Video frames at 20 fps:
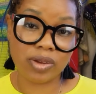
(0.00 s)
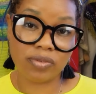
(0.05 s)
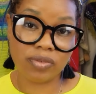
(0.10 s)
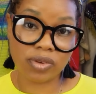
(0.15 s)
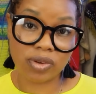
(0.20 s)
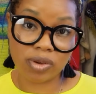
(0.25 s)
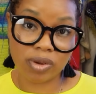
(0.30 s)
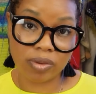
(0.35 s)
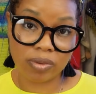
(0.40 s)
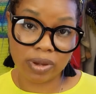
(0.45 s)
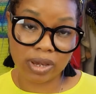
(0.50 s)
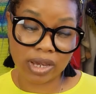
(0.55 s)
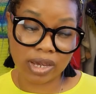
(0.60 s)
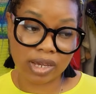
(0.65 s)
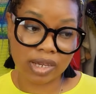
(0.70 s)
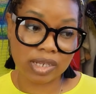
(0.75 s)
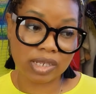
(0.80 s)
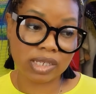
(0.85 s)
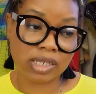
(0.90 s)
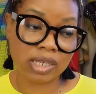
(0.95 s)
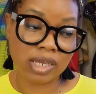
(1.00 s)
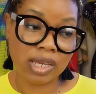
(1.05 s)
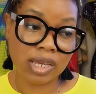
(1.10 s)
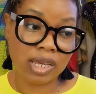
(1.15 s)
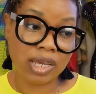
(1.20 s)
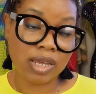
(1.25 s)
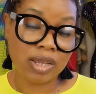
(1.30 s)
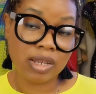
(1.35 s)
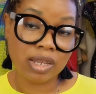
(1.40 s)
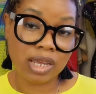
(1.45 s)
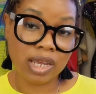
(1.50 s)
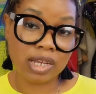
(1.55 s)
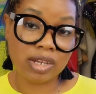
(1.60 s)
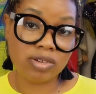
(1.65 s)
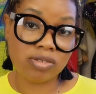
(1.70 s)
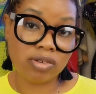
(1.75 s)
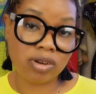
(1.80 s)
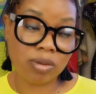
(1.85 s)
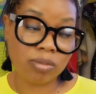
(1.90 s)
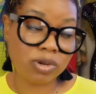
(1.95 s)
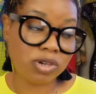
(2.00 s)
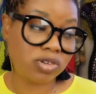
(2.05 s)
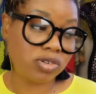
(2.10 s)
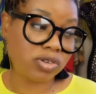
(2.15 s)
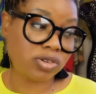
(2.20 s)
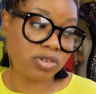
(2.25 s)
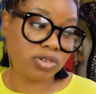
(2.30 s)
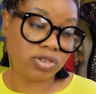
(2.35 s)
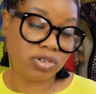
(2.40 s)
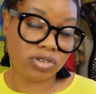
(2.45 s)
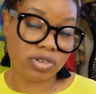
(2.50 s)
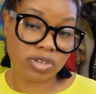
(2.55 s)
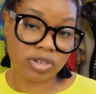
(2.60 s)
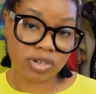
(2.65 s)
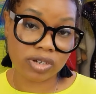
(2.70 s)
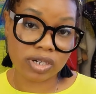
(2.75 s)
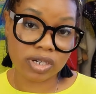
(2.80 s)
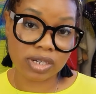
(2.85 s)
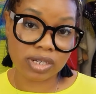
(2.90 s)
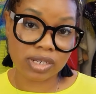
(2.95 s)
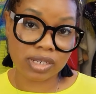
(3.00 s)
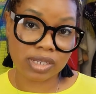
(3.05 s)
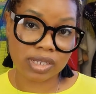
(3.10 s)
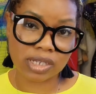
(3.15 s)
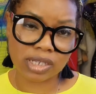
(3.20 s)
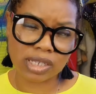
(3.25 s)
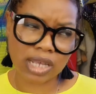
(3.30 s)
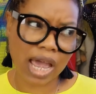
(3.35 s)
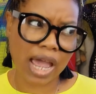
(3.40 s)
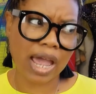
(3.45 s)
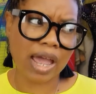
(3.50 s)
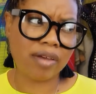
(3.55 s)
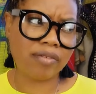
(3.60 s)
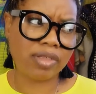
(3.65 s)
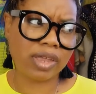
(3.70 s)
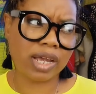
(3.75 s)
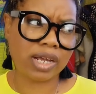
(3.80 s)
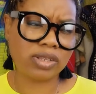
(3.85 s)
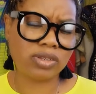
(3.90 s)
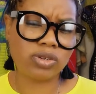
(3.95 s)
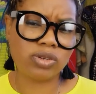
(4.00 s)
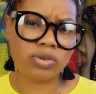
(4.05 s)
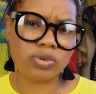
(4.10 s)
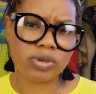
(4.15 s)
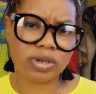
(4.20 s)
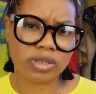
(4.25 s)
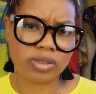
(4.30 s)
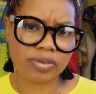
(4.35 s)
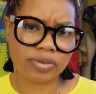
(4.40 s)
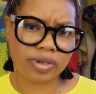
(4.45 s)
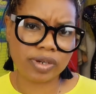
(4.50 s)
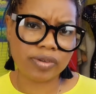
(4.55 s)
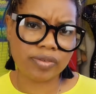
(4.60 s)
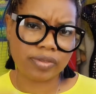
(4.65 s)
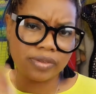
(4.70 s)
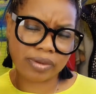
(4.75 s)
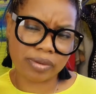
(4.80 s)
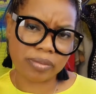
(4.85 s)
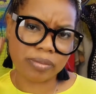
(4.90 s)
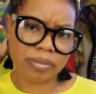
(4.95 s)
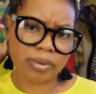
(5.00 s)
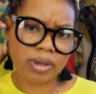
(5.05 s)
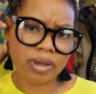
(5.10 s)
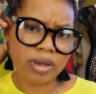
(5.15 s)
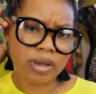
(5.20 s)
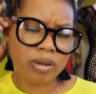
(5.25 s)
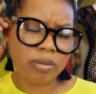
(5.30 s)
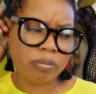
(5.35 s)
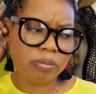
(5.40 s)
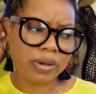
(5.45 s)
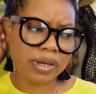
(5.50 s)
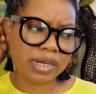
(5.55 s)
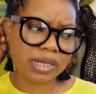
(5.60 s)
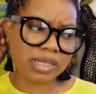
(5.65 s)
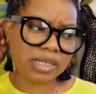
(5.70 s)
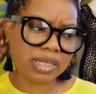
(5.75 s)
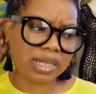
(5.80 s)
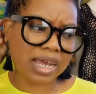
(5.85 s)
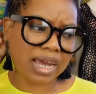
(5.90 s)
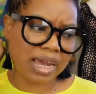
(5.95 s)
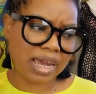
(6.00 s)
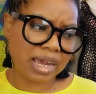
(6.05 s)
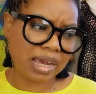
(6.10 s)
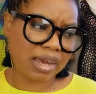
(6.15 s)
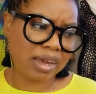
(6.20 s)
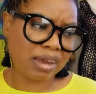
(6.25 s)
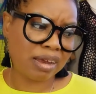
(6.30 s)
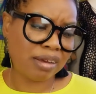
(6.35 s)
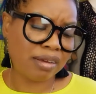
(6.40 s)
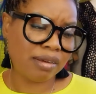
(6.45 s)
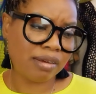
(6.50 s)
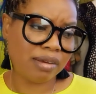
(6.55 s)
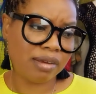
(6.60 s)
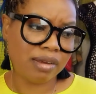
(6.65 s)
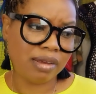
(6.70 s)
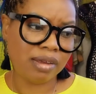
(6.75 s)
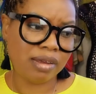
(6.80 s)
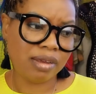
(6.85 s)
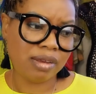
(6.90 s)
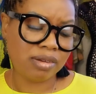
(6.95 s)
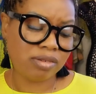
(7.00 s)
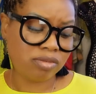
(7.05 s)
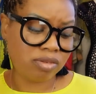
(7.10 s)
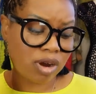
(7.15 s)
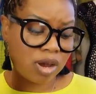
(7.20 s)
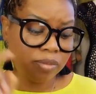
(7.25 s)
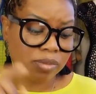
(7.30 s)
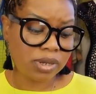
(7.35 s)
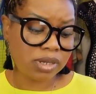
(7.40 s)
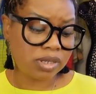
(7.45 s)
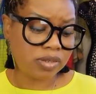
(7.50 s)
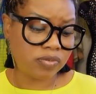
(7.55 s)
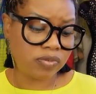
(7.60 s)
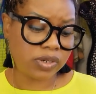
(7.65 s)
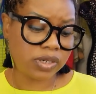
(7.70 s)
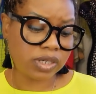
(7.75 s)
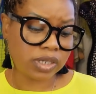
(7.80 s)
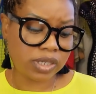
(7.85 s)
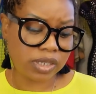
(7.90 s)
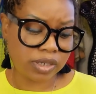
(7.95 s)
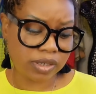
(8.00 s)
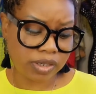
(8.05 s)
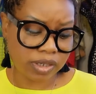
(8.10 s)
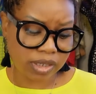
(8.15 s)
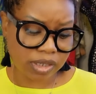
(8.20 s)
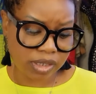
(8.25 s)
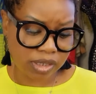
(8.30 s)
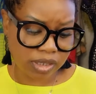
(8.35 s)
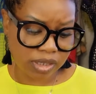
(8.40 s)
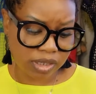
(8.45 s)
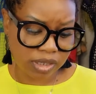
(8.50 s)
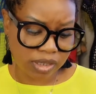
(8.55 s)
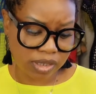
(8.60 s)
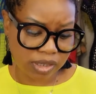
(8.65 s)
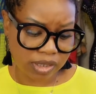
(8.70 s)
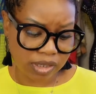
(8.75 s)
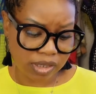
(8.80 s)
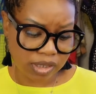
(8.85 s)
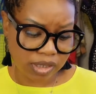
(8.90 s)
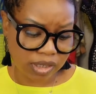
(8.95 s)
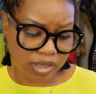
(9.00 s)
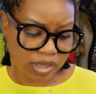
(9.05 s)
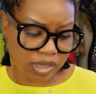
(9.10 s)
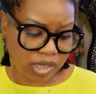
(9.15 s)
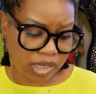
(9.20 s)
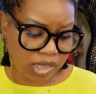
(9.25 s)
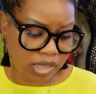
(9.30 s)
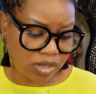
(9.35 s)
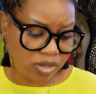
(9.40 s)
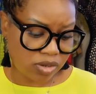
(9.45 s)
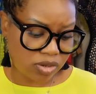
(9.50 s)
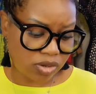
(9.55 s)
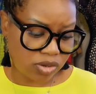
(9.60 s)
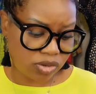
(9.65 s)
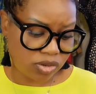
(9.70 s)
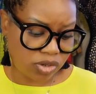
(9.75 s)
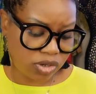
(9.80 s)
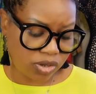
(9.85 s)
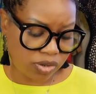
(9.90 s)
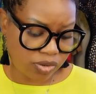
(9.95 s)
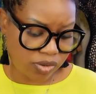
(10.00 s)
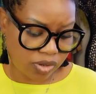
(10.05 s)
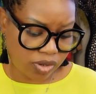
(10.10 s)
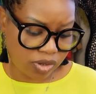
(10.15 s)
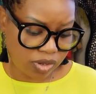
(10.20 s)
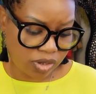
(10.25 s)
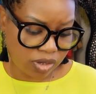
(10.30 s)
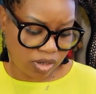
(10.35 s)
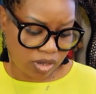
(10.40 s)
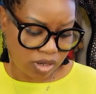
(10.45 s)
ever go away. And trauma triggers are serious. I have like 2 or 3 of them. But it's like, trauma is very serious. It's no joke.